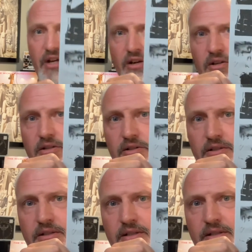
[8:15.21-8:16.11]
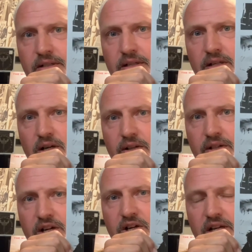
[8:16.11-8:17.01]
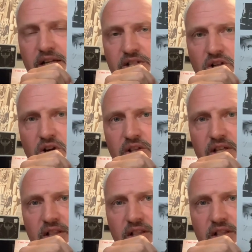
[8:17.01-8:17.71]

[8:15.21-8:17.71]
inner. There is all the